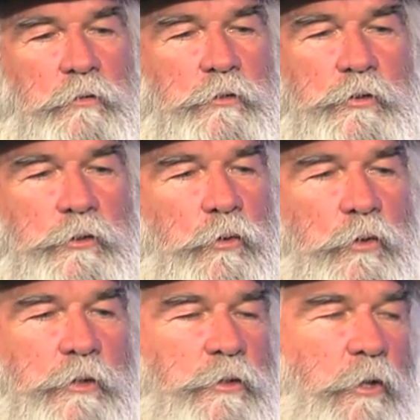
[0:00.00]

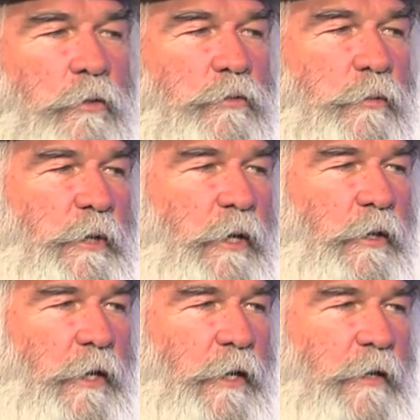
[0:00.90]
story songs about
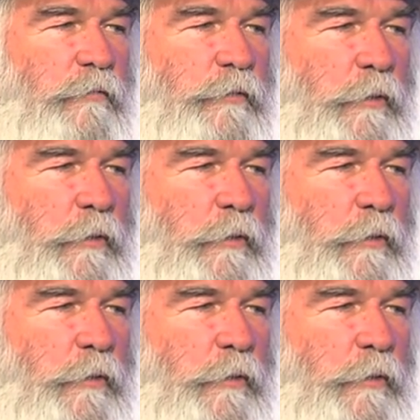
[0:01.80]
life.